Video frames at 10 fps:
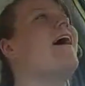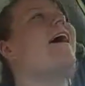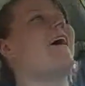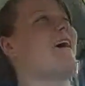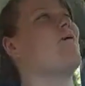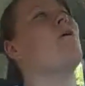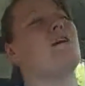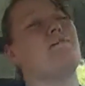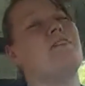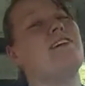Hey, I
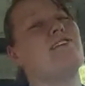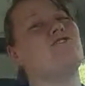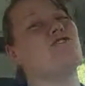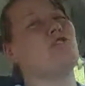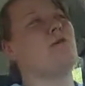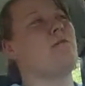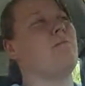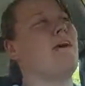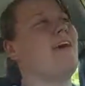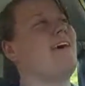want a Pikachu
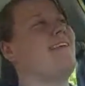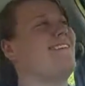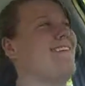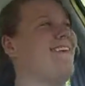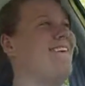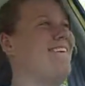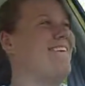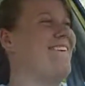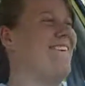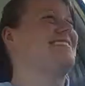in bed.
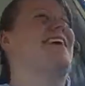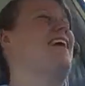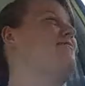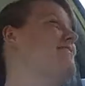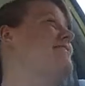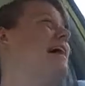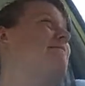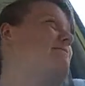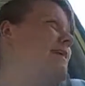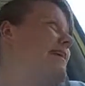Oh! It's all off the
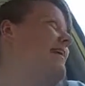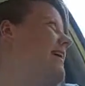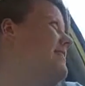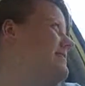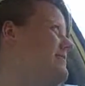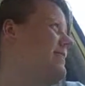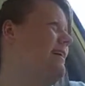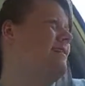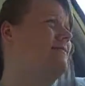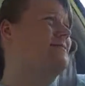top of my head. It's
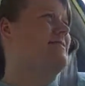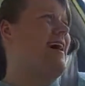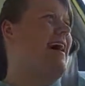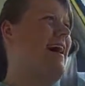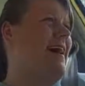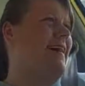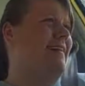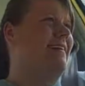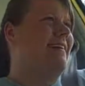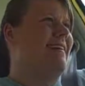kind of
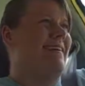sad.